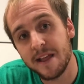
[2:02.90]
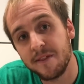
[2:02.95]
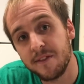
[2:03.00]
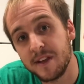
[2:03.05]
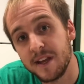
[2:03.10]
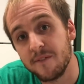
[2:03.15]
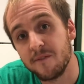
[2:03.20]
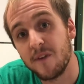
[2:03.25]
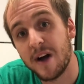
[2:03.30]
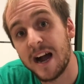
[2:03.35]

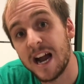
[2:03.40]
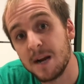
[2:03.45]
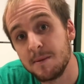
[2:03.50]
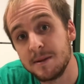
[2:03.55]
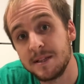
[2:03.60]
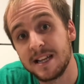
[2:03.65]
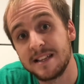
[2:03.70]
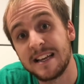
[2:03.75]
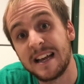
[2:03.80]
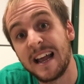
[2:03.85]
the
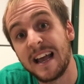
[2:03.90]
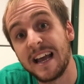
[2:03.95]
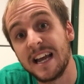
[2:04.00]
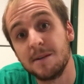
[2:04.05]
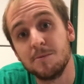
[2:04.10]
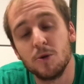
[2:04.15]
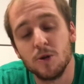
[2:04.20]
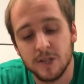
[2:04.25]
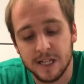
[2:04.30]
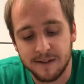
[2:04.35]
environment that that
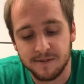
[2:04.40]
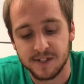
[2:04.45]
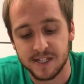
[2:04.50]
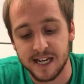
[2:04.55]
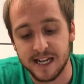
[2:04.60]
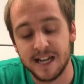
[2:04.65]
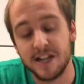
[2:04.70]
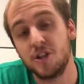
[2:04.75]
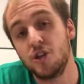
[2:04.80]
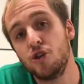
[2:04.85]
animal lives
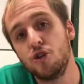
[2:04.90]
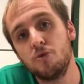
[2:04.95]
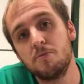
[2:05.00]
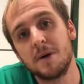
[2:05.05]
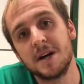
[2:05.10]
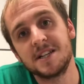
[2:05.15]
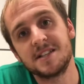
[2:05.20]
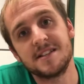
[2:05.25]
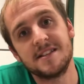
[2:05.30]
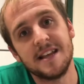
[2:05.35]
in. And you
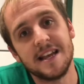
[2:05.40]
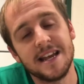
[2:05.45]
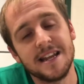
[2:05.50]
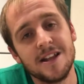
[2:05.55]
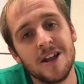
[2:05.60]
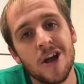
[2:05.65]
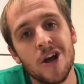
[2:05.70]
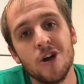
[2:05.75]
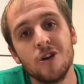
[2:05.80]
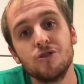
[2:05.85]
must
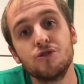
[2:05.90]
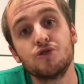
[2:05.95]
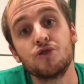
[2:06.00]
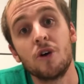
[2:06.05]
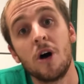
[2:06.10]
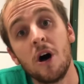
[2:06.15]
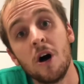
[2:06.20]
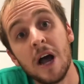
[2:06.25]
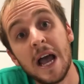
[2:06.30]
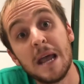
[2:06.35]
then
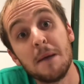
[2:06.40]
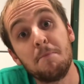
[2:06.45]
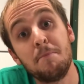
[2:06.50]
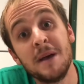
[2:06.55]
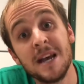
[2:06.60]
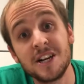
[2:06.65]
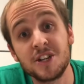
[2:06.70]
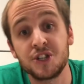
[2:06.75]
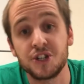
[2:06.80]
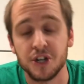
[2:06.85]
draw a
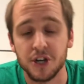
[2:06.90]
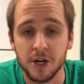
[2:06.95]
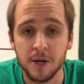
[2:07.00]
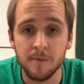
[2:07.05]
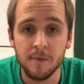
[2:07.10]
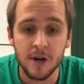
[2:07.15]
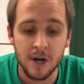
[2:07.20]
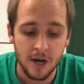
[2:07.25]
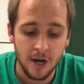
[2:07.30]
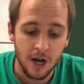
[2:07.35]

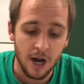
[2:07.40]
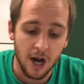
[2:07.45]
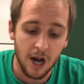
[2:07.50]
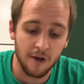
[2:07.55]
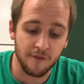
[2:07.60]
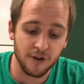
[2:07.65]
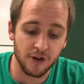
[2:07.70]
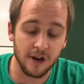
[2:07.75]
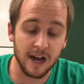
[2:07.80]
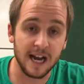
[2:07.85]
picture
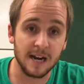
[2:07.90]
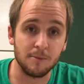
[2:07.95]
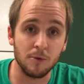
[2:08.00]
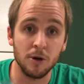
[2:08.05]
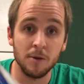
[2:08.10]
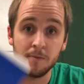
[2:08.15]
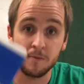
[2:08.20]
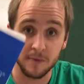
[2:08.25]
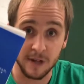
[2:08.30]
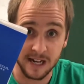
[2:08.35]
of your
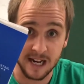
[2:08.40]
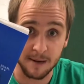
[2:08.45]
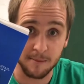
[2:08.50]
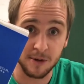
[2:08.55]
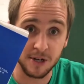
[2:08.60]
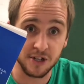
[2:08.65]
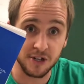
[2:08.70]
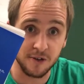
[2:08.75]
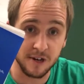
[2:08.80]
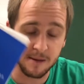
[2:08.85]
animal, like I'm
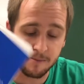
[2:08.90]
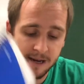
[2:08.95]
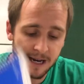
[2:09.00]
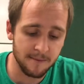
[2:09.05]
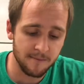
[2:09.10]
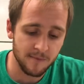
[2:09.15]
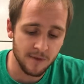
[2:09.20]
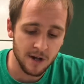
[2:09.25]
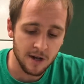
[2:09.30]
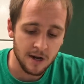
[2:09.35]
gonna do in a
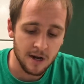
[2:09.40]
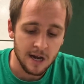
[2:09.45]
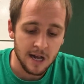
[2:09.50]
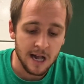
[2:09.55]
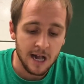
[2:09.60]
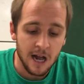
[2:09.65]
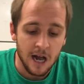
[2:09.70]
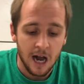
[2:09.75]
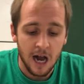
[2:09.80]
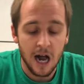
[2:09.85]
minute,
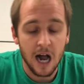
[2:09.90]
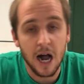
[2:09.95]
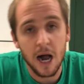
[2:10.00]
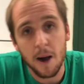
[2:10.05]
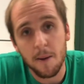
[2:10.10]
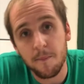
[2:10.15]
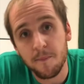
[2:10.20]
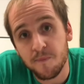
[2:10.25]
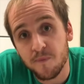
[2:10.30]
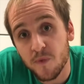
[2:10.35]

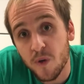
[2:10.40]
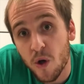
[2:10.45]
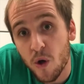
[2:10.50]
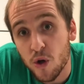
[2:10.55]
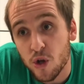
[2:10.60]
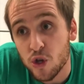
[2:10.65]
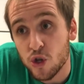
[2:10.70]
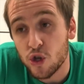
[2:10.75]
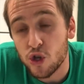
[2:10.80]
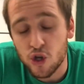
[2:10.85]

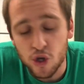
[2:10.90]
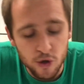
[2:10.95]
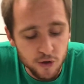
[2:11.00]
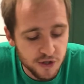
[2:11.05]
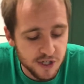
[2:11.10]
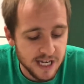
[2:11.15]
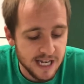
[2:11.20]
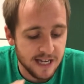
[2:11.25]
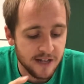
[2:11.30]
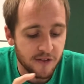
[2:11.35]

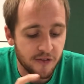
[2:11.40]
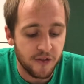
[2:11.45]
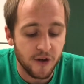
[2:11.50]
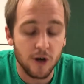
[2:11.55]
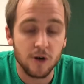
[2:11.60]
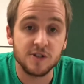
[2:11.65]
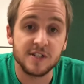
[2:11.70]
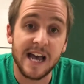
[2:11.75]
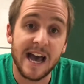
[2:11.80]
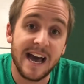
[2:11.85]
using
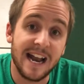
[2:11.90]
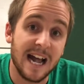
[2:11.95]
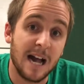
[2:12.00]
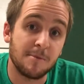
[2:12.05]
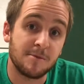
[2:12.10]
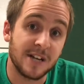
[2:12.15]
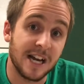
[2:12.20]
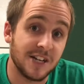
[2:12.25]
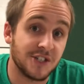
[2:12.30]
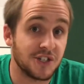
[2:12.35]
those
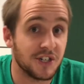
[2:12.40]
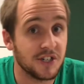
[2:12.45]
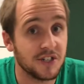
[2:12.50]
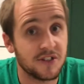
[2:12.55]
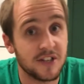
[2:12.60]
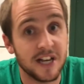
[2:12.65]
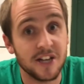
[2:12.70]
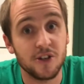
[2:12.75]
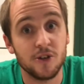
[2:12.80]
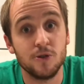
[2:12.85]

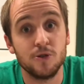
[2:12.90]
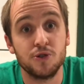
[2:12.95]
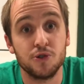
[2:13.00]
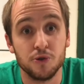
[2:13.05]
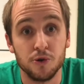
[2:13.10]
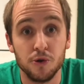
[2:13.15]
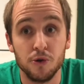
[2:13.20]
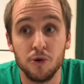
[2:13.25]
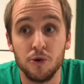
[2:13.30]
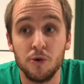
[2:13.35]
adaptations that you
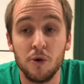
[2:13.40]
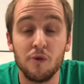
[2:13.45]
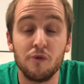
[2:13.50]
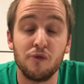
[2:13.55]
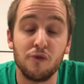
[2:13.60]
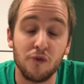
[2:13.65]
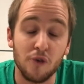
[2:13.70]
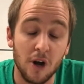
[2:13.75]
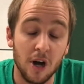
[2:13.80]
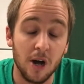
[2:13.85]
drew
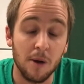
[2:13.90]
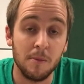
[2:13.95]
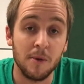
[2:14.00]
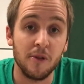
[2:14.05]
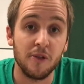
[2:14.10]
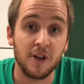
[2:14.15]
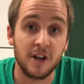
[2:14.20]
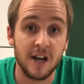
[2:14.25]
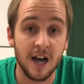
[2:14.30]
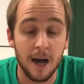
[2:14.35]

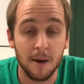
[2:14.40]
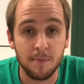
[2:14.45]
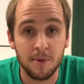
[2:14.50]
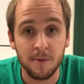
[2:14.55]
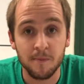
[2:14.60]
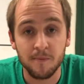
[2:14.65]
from the cup.